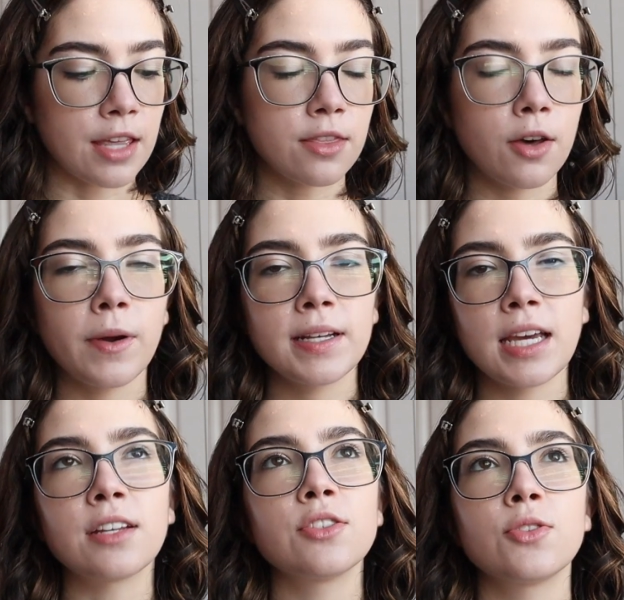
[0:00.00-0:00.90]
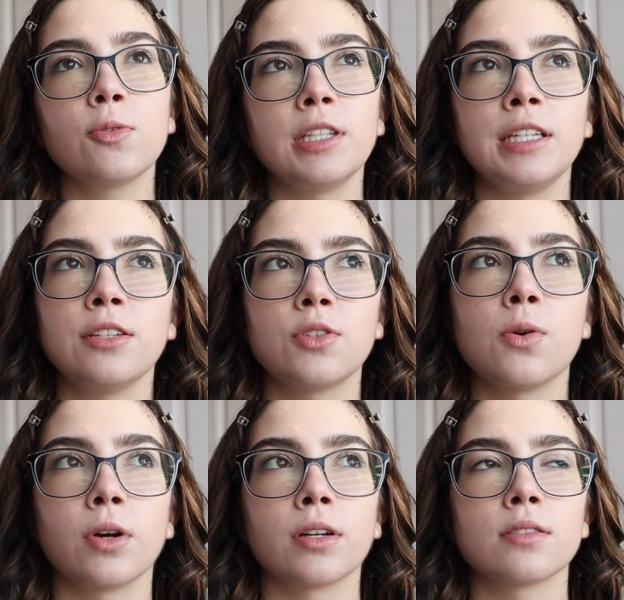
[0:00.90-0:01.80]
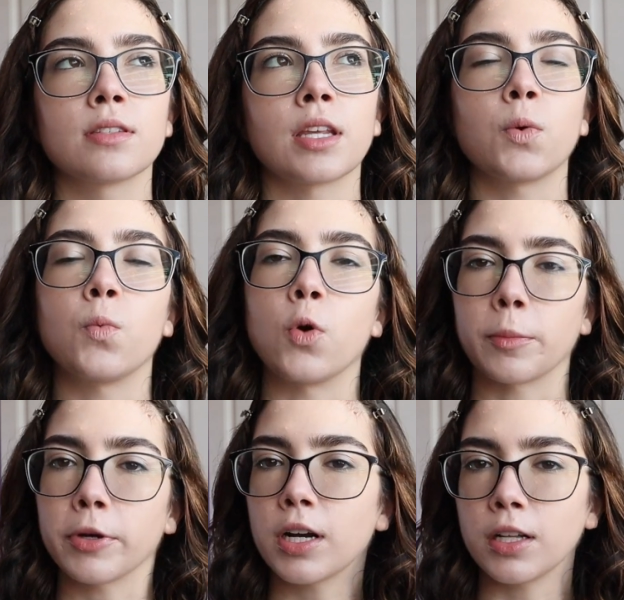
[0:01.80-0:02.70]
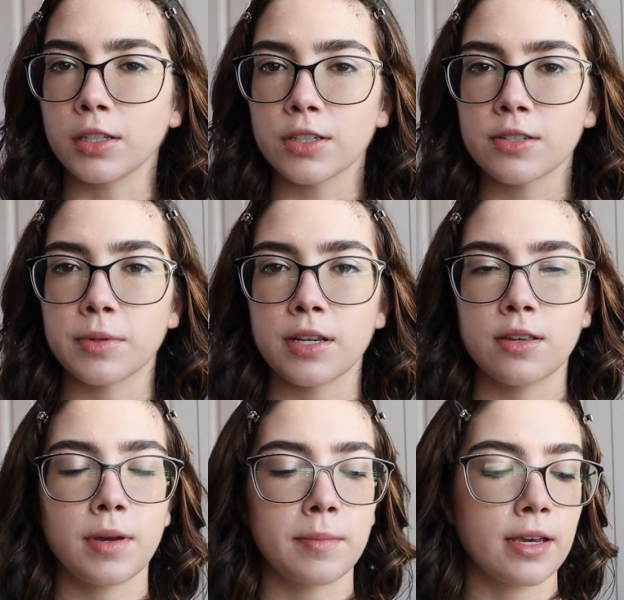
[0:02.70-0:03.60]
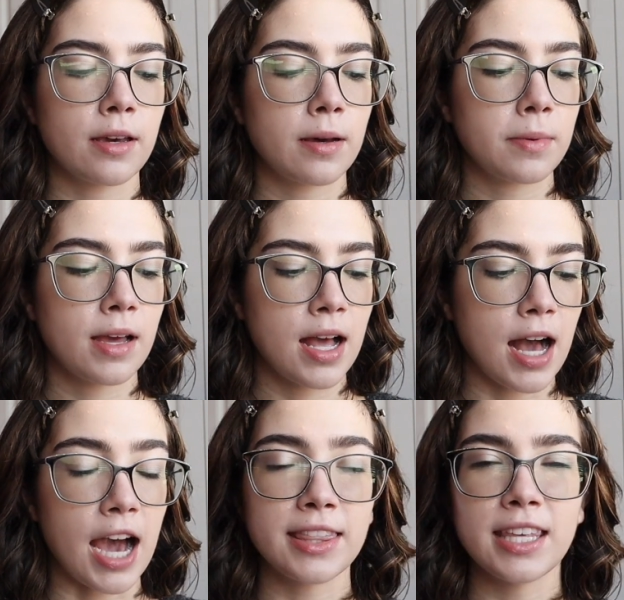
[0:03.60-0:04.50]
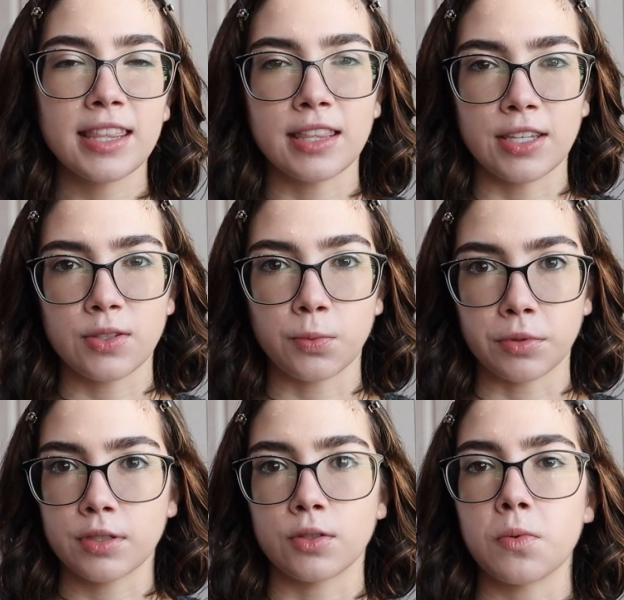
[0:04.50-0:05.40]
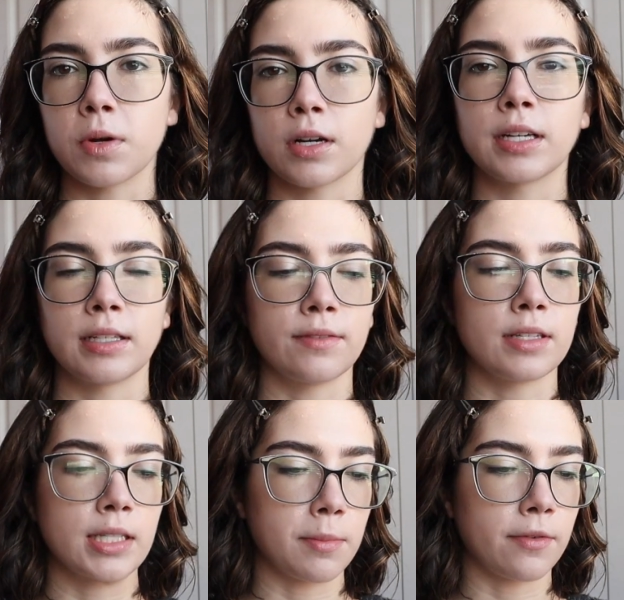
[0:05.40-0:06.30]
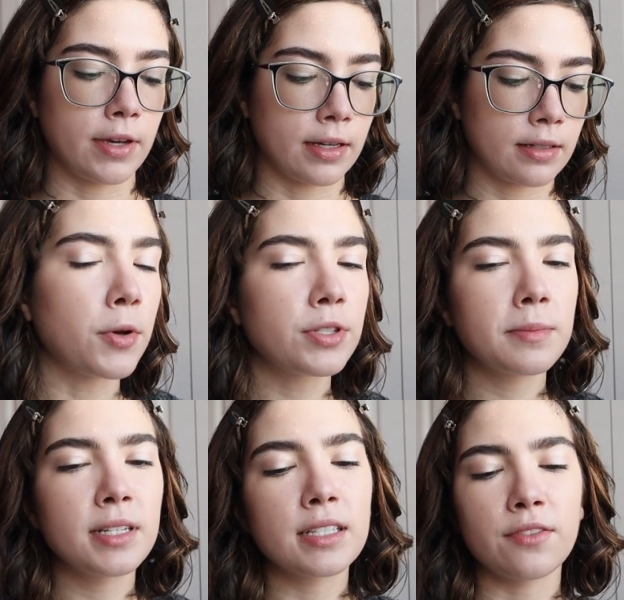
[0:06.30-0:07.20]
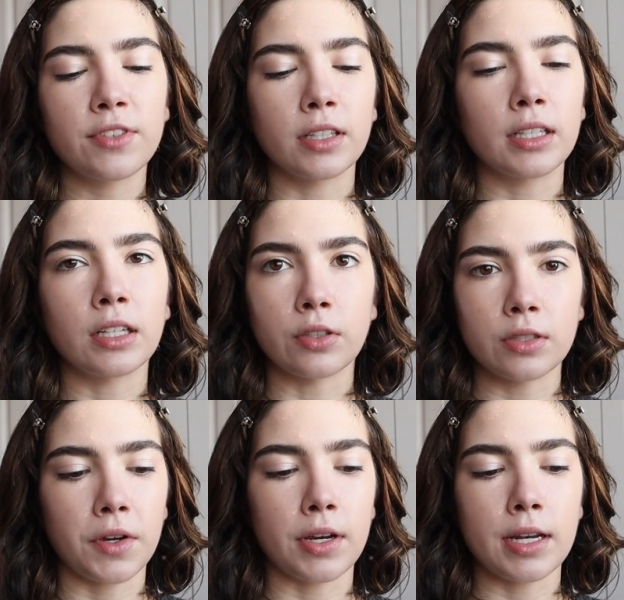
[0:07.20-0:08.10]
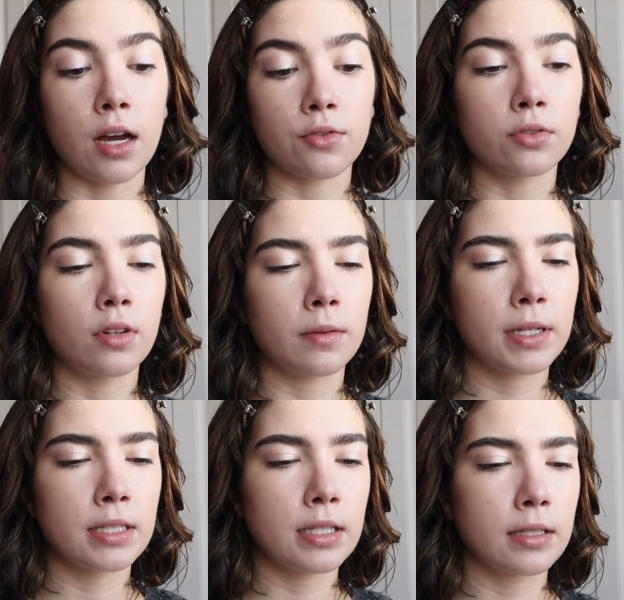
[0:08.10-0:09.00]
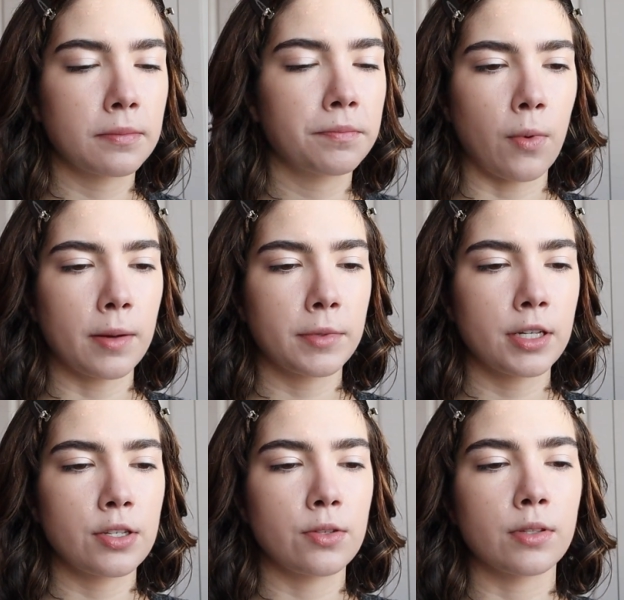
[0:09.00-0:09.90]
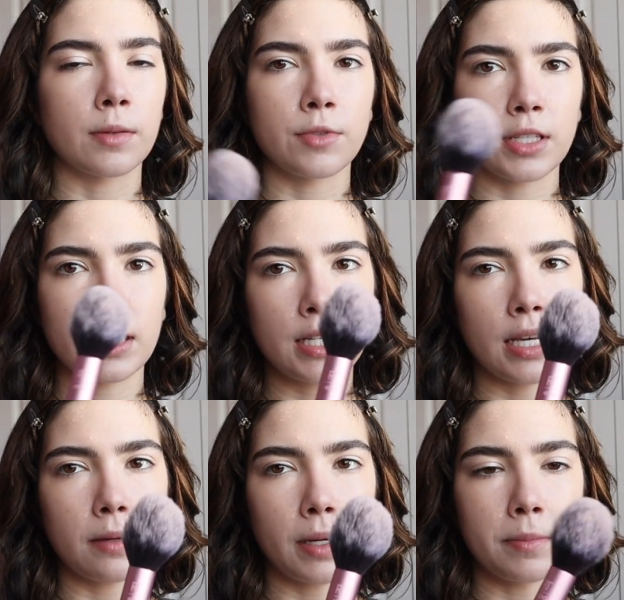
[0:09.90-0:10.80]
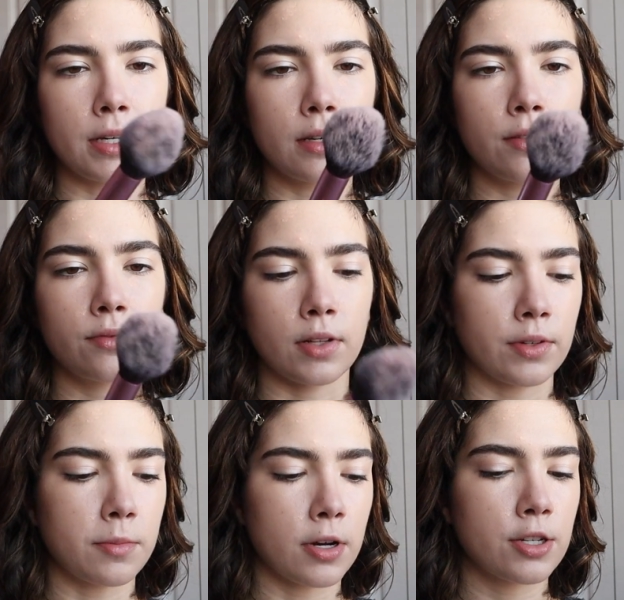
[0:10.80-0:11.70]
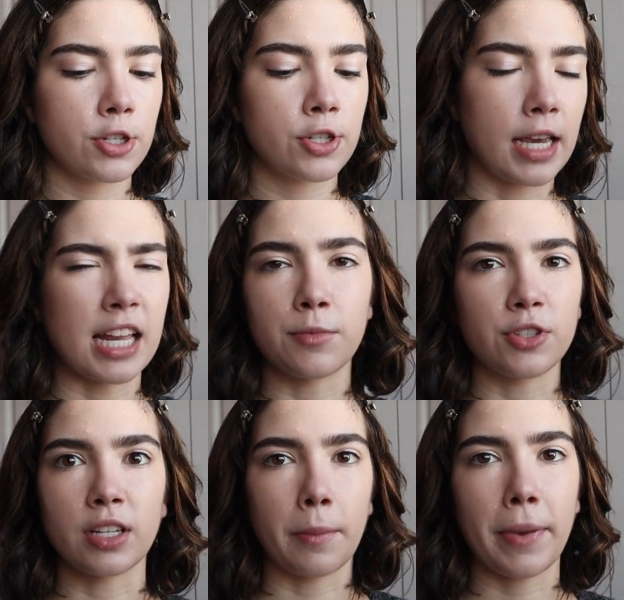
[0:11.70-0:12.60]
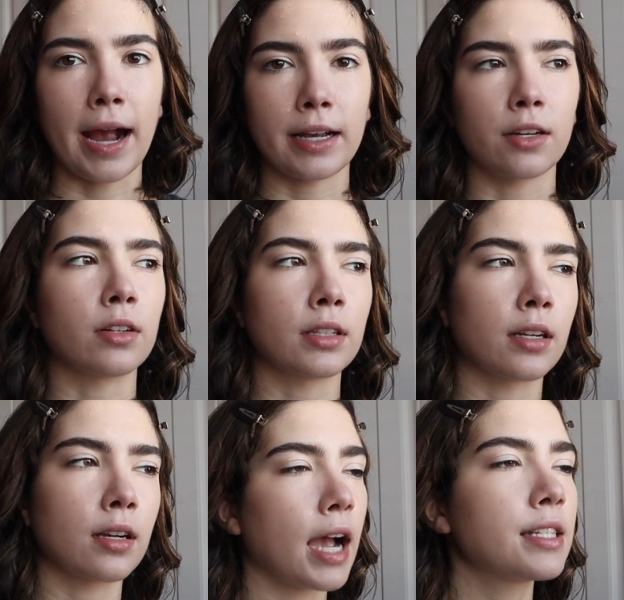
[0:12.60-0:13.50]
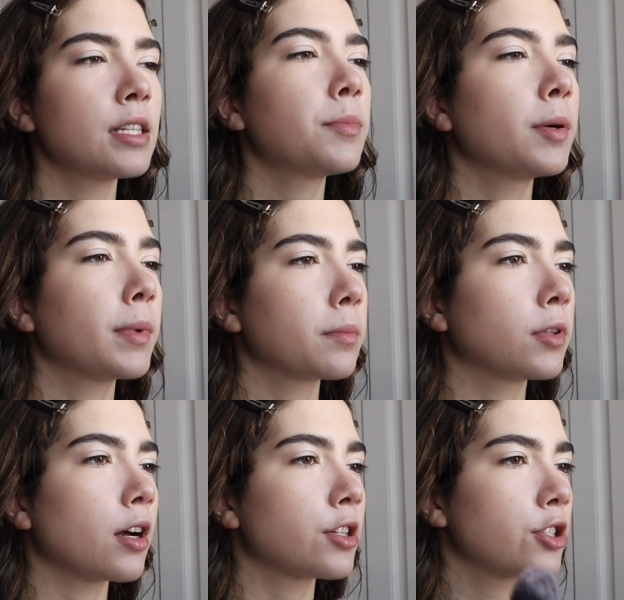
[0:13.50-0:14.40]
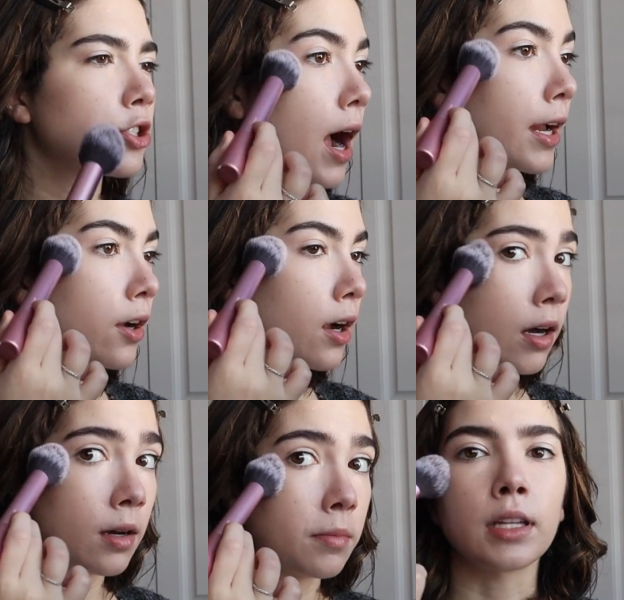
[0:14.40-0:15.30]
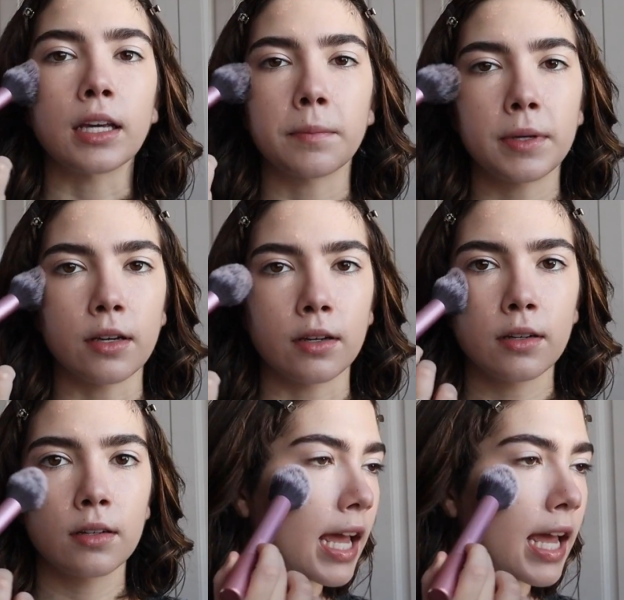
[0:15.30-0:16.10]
And though I tend to lean towards like warmer colors when I do my makeup, I think that this will still work and give the same effect. Mostly because I feel like it looks very natural on my skin. What I'm gonna do is I'm just gonna take my big fluffy brush and I'm just gonna pack it on there. I tend to put my blush higher up, like up here.